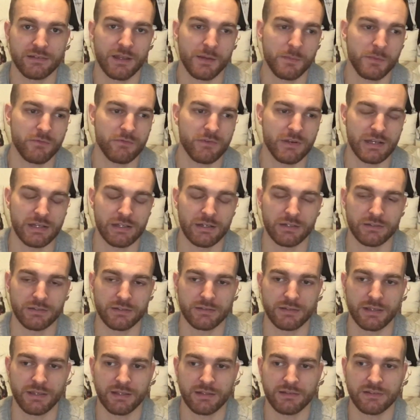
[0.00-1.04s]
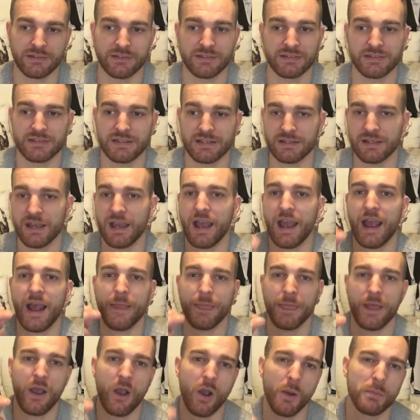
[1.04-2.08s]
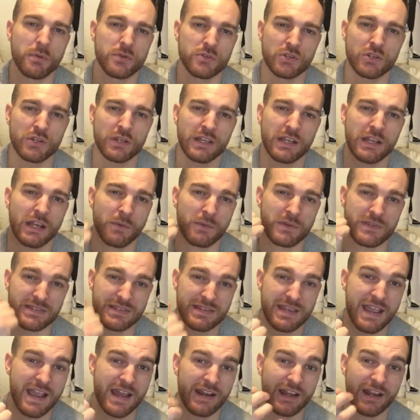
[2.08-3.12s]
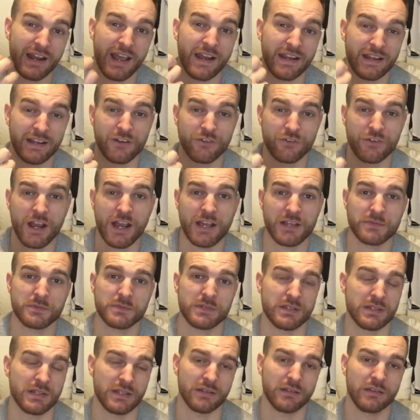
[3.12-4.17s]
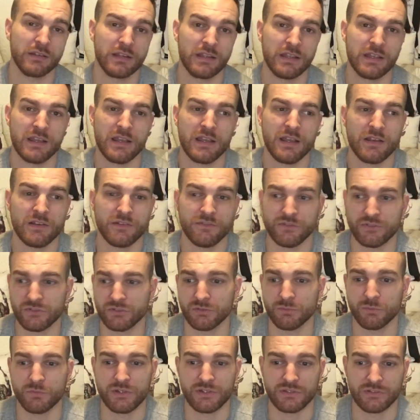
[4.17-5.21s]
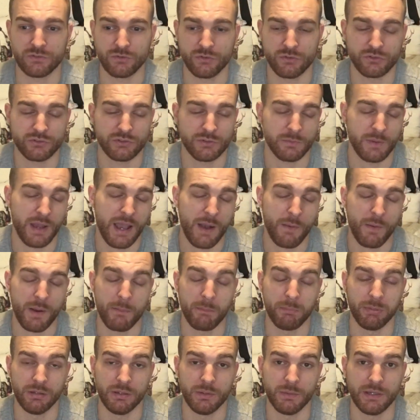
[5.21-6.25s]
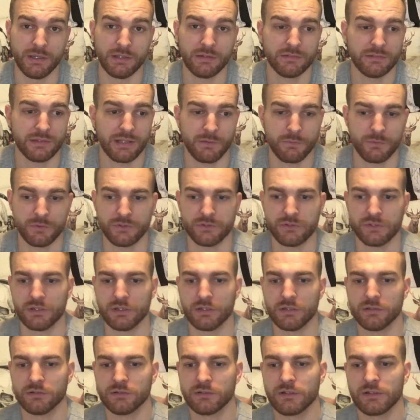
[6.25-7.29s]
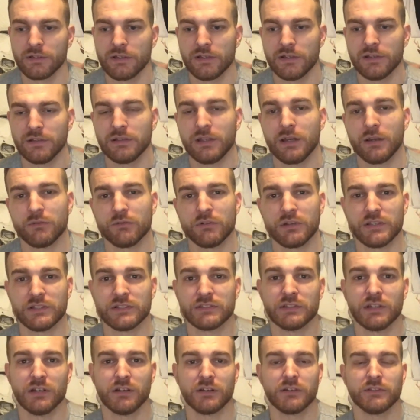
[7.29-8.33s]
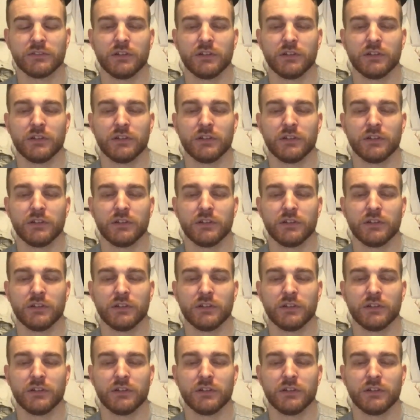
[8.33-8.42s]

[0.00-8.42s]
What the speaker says: That would be really hard to take. To think that I had that opportunity and I was there and I had it grasped, and then for some reason or somehow I blew it, that would really suck.